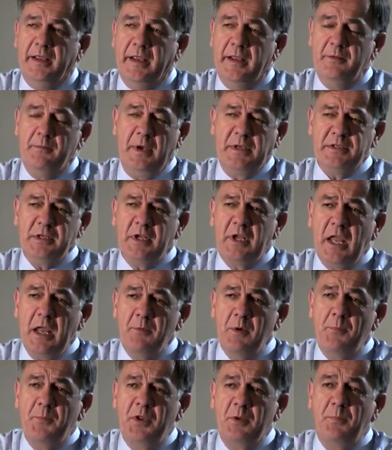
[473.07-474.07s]
And they basically
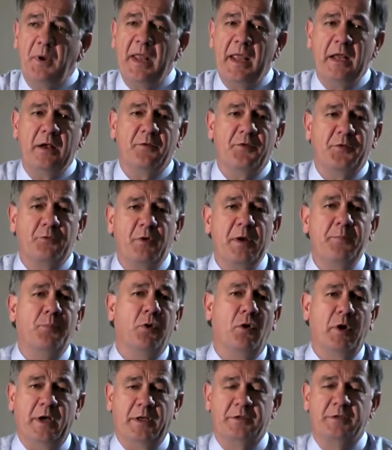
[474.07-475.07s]
came up with a plan of 3
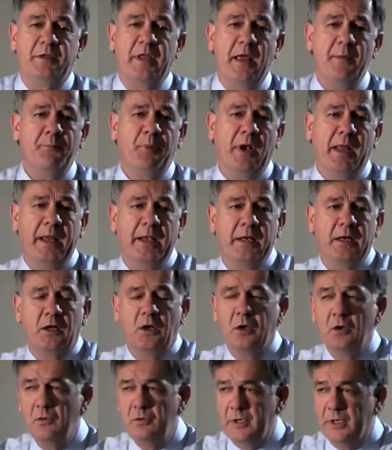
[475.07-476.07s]
points. That plan
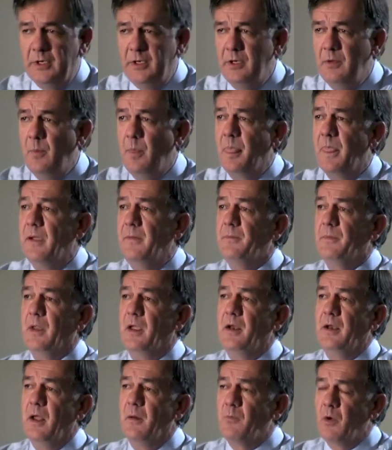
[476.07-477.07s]
included,
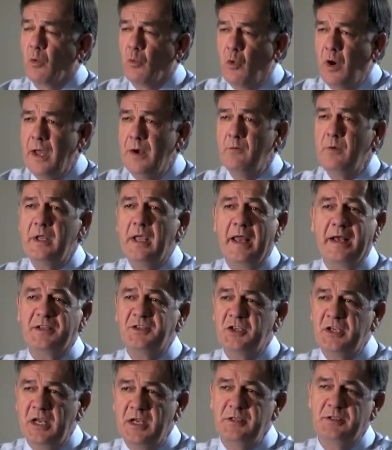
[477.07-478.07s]
number one, we got to
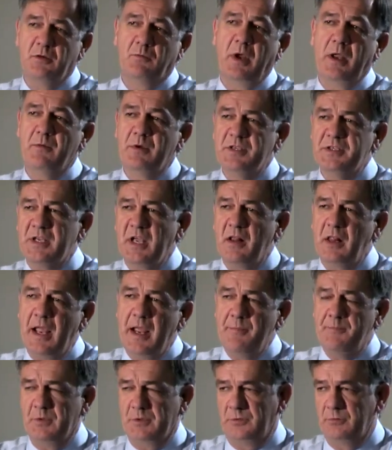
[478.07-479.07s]
change the way we sell
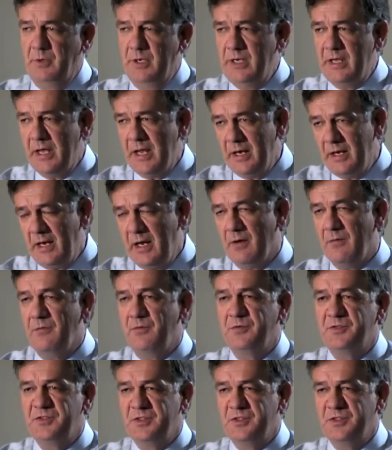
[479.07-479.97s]
apples. We can't have